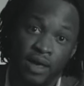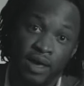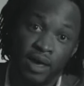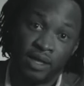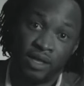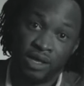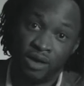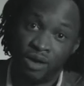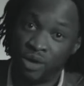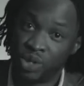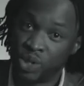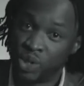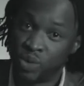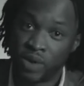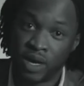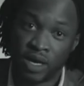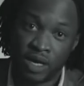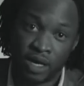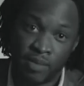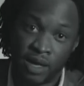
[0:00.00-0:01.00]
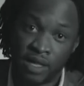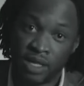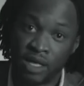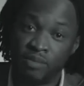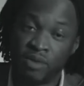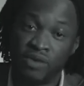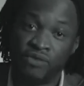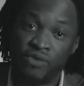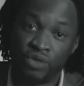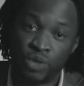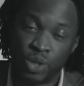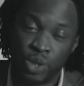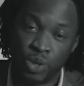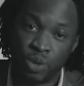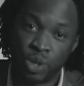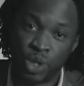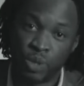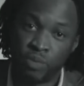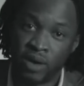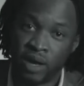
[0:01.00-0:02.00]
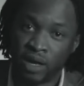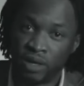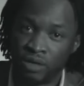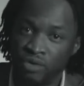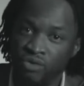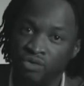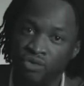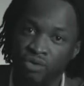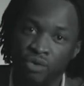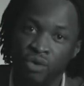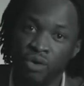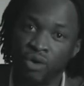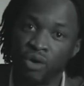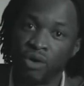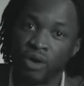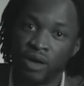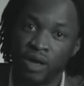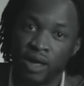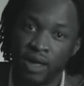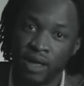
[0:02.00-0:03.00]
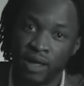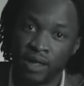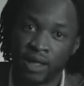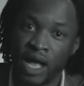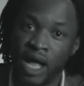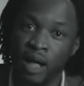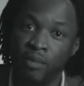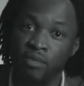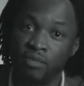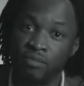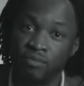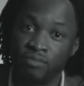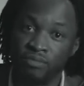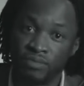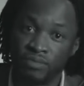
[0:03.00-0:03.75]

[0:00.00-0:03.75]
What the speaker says: and he also recommended me for the George Michael tour and album.